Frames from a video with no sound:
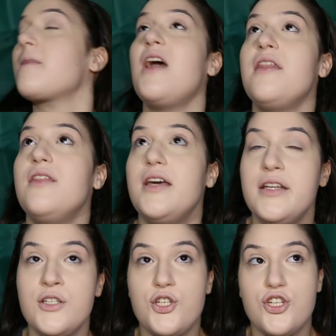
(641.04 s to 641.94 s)
And
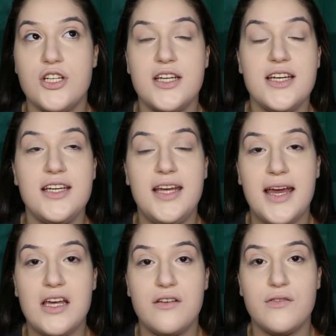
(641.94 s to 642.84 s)
then she
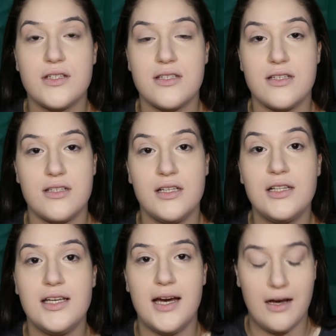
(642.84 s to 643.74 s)
gave
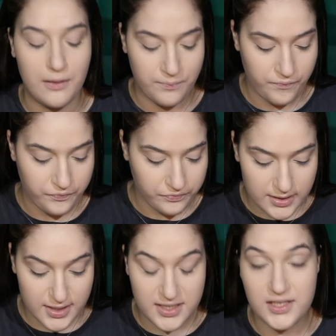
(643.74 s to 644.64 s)
Cecilia
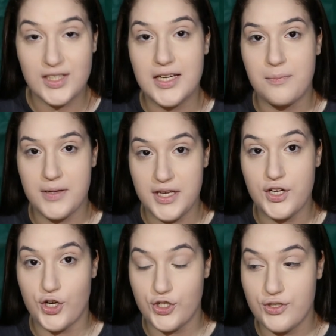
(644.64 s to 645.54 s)

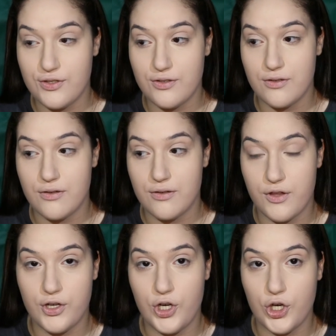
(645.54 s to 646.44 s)
Pierce,
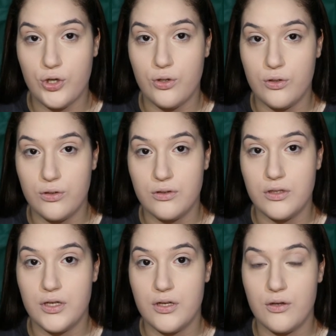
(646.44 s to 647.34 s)
the girl
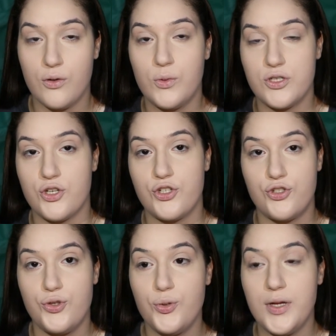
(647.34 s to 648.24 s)
who was her
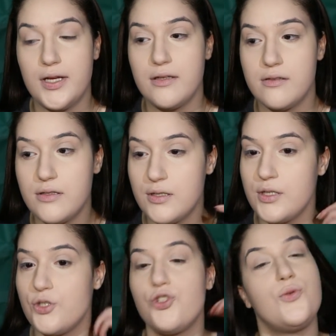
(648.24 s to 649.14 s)
student,
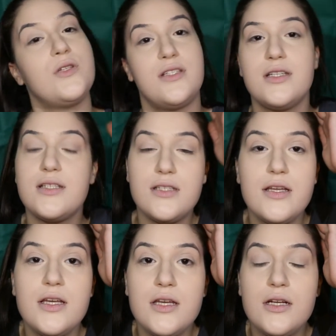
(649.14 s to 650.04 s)
she was
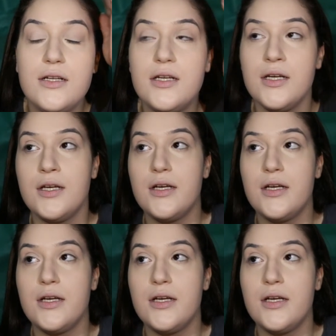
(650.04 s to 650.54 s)
16,